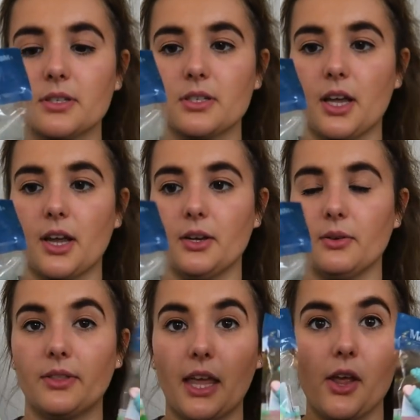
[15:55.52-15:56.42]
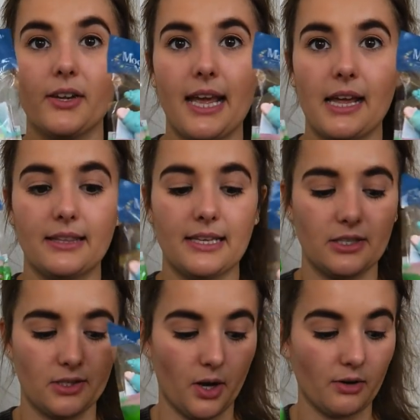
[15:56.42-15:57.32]
So they only had
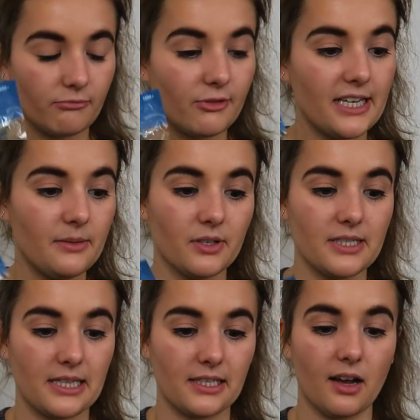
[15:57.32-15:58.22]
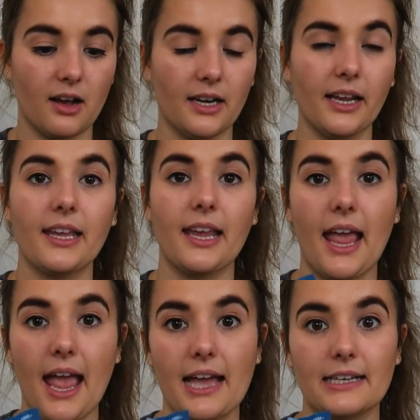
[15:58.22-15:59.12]
these two. I really wanted the
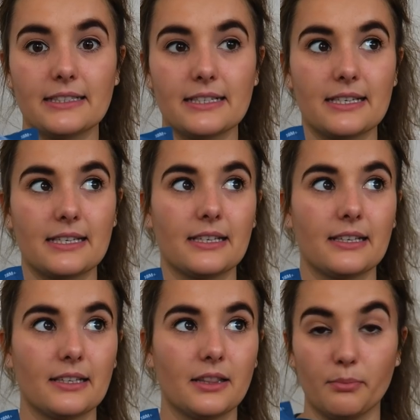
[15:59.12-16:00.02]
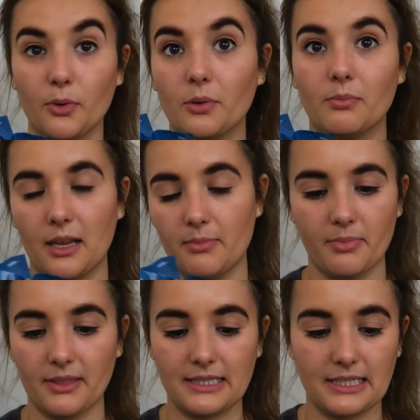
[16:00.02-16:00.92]
garlic and the moon baby,
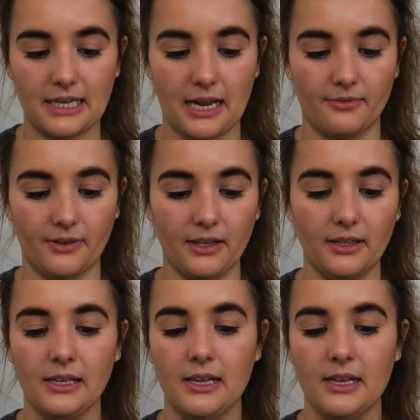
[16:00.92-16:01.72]
but they didn't have it.